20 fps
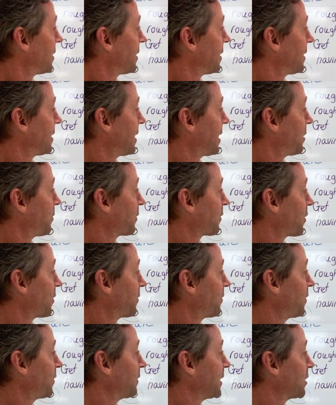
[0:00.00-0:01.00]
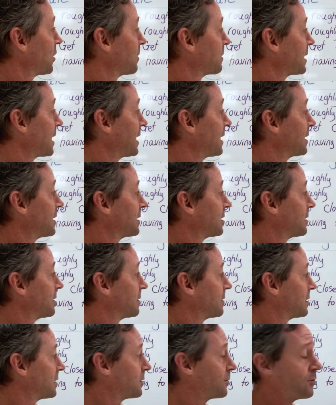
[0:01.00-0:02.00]
Now we've got 50 times 8
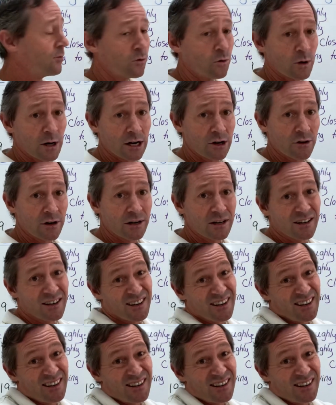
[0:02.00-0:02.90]
is 400.